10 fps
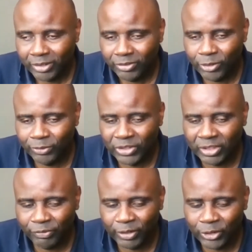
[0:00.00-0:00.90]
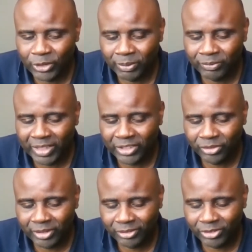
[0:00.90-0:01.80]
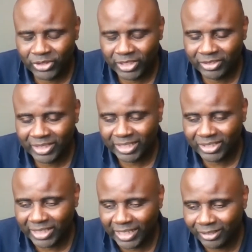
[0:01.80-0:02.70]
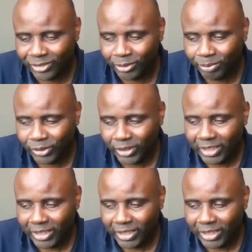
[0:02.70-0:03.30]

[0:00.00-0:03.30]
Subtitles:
The Overseas Fellowship of Nigerian Christians has signed up.